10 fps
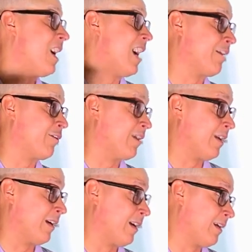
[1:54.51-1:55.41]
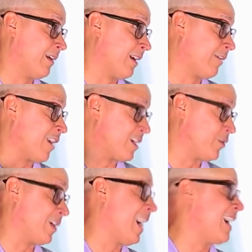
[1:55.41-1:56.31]
I, uh, I
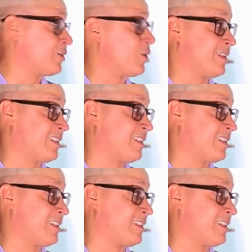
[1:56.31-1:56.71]
graduated high school at